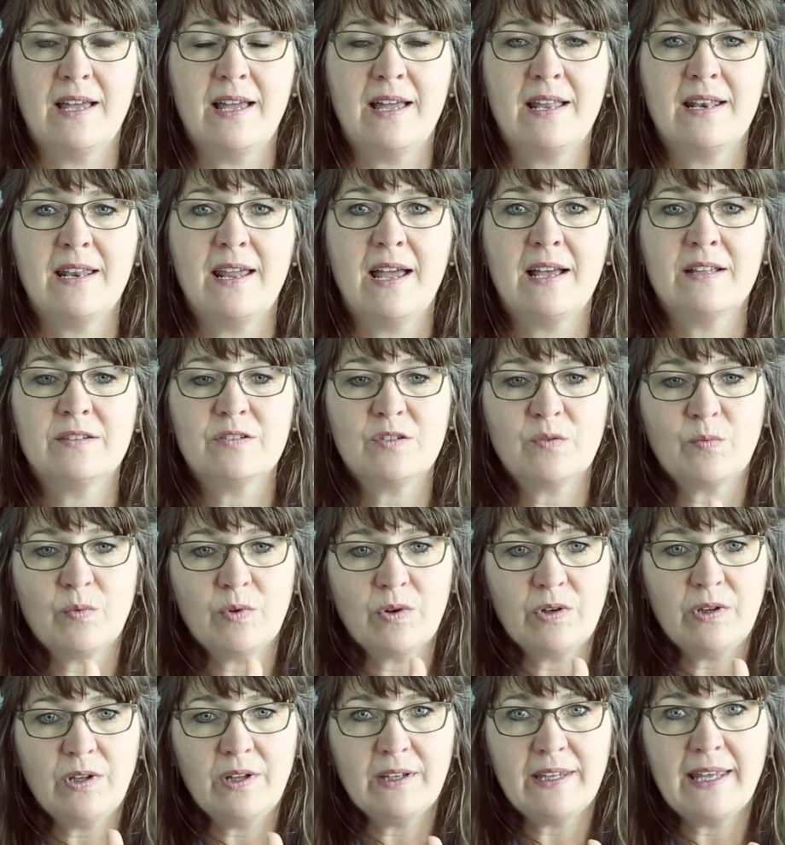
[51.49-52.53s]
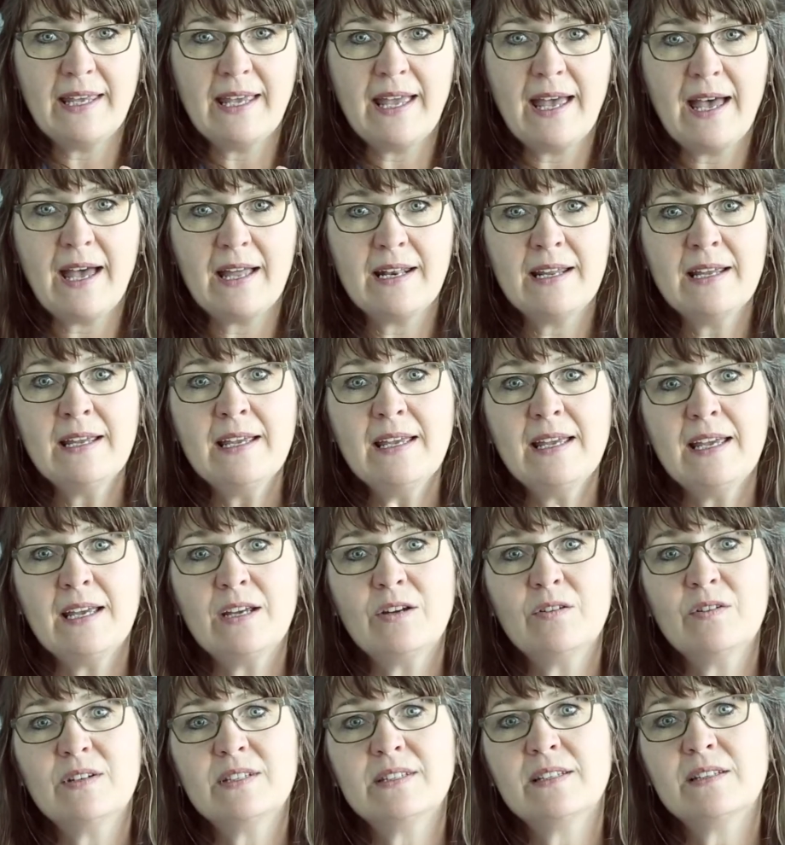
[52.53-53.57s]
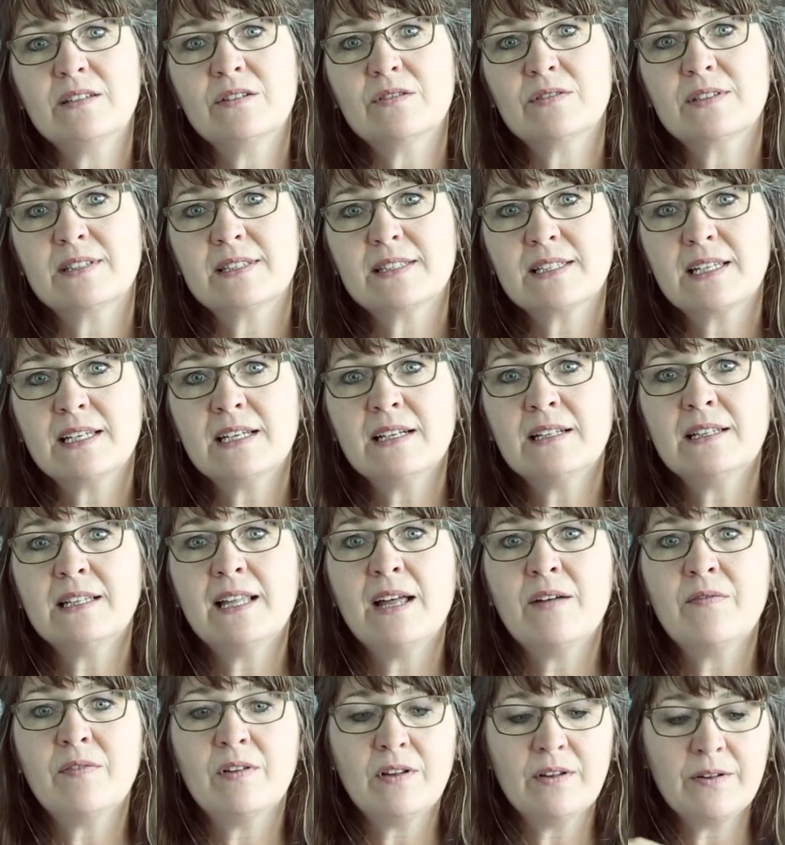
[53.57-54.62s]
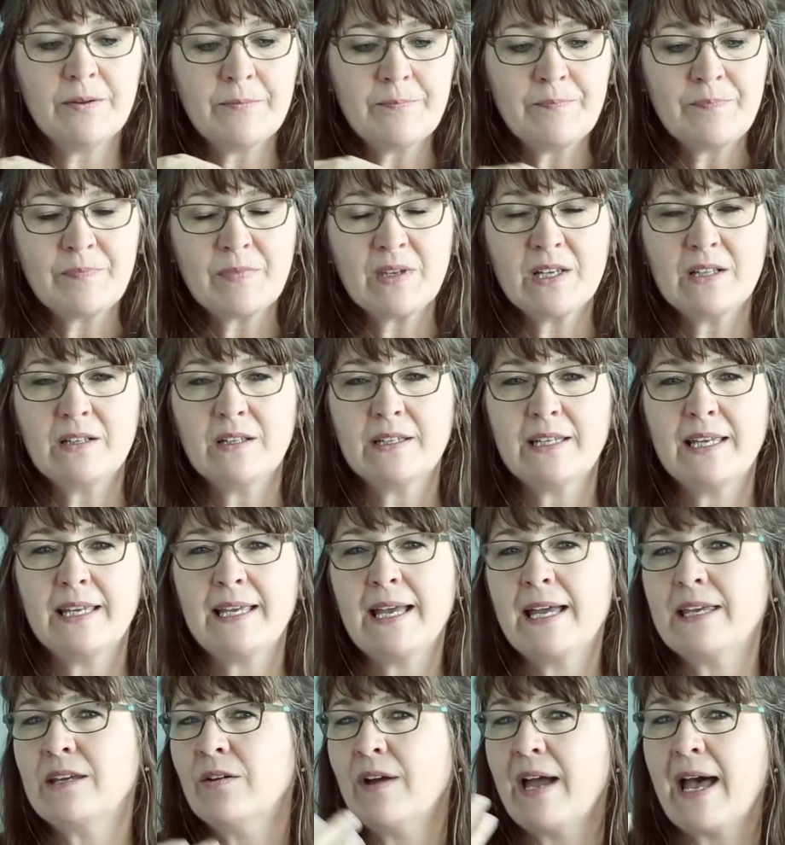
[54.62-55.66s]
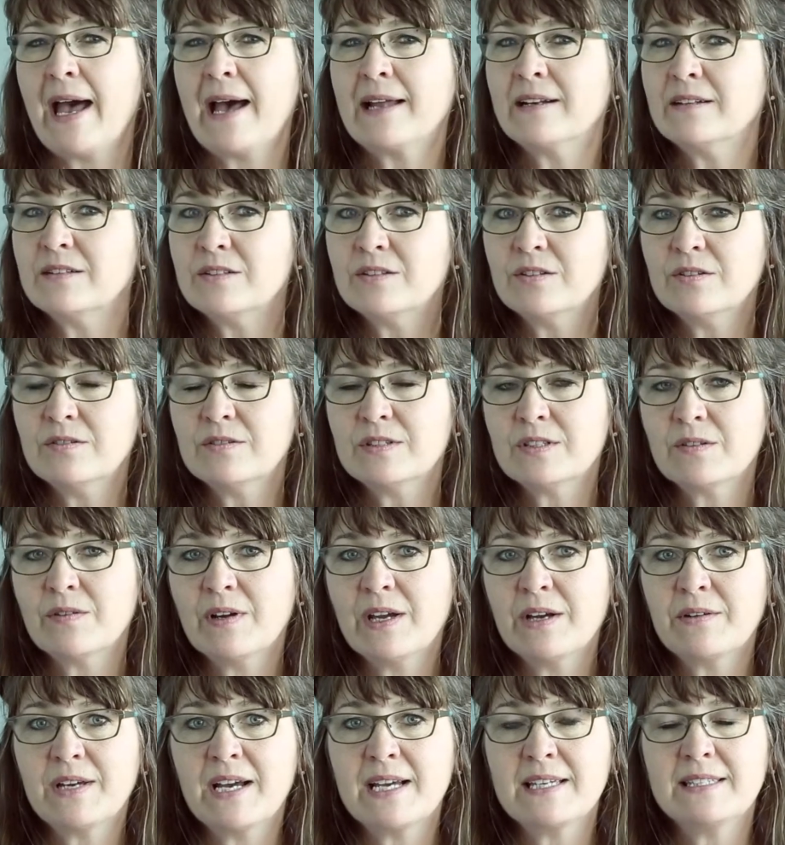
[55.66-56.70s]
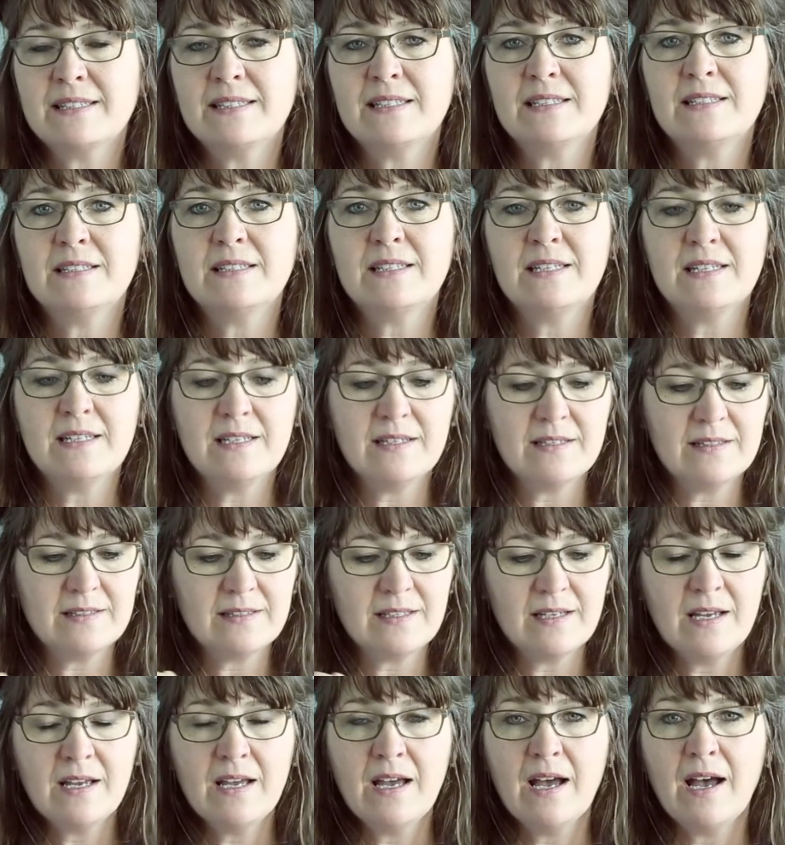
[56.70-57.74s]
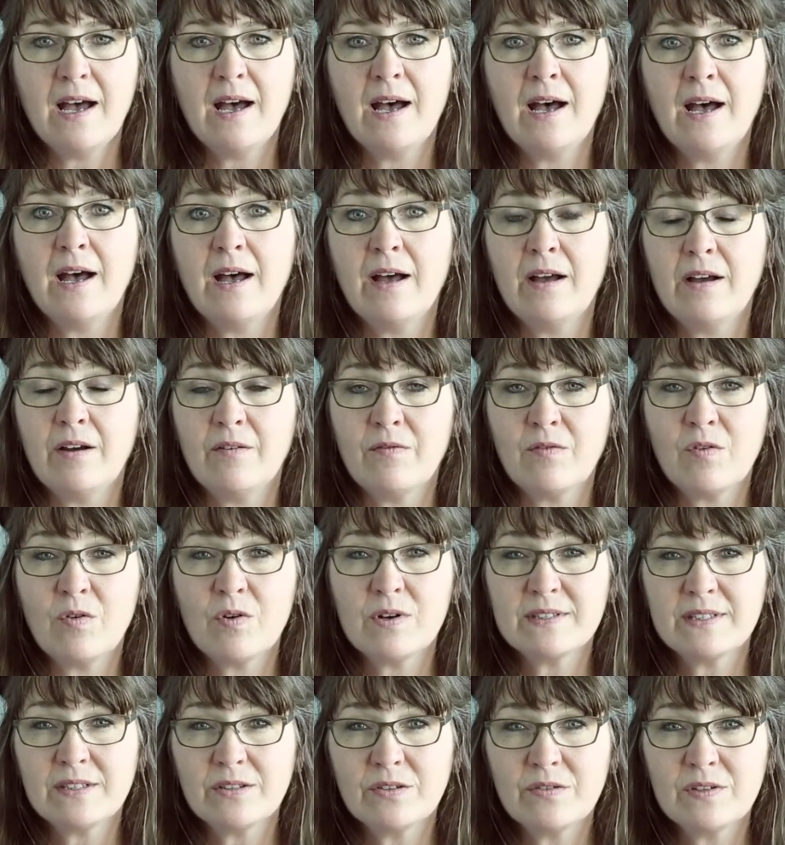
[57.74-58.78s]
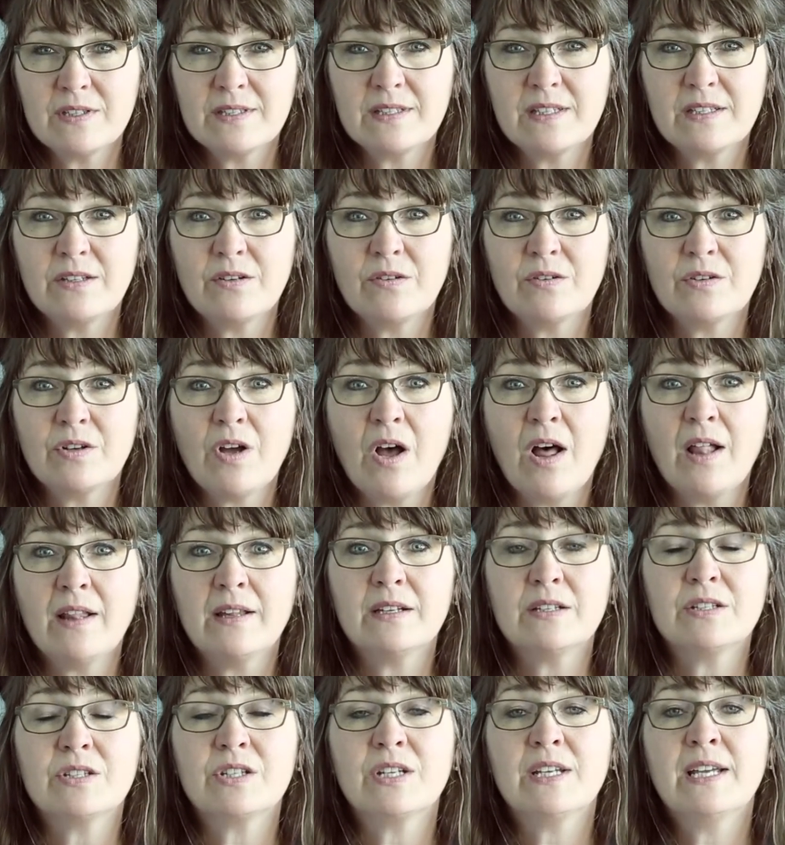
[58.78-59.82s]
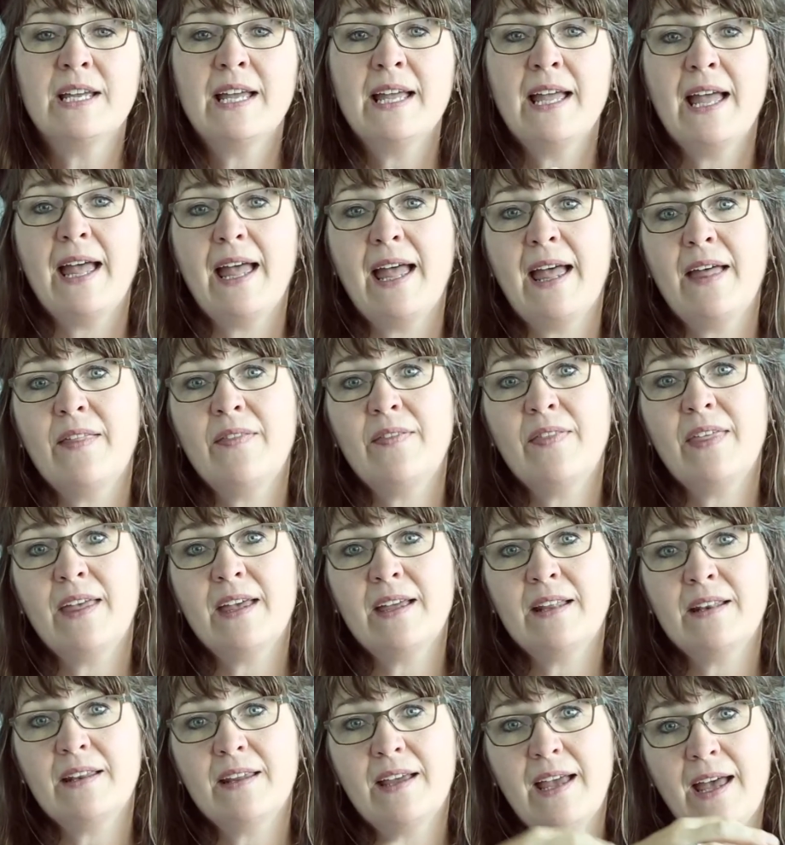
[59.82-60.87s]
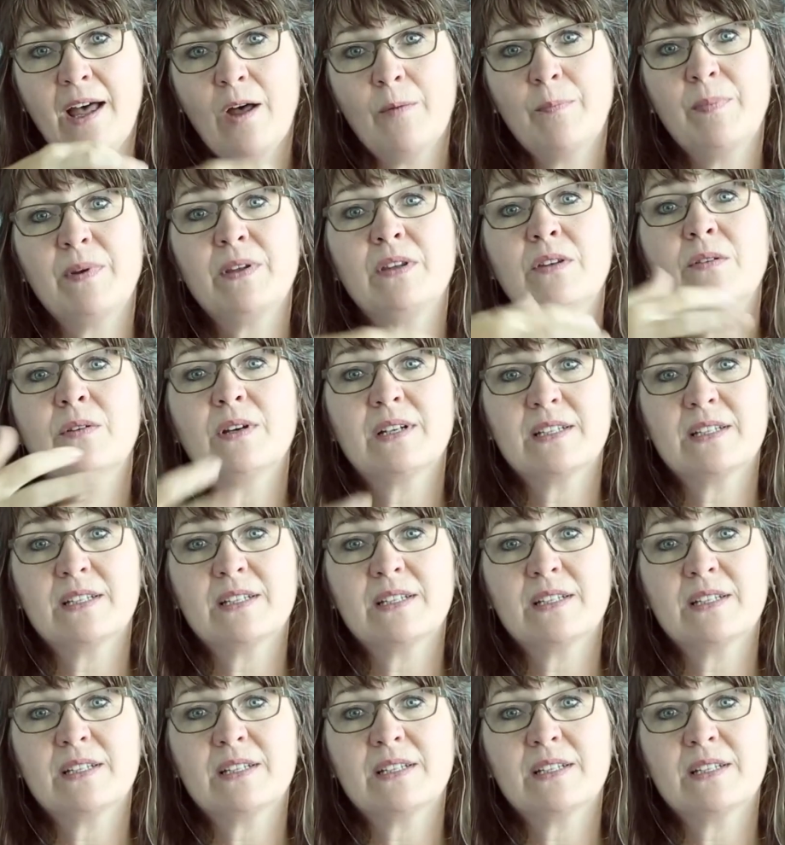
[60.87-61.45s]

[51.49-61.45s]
And so we're looking at increasing your skill level, looking at your attitudes around ICTs, of course increasing your knowledge, and then helping you